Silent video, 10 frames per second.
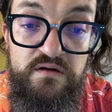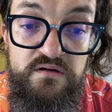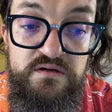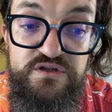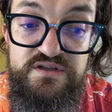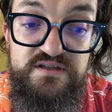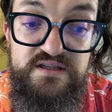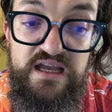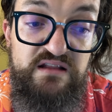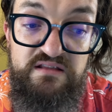And just
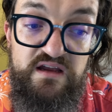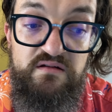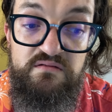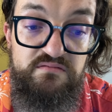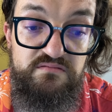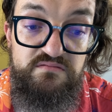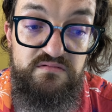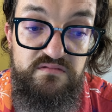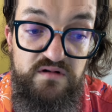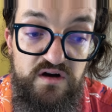stand there
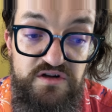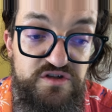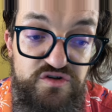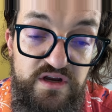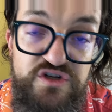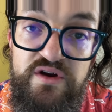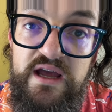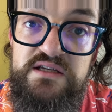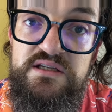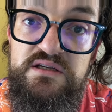on the train
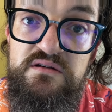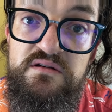tracks.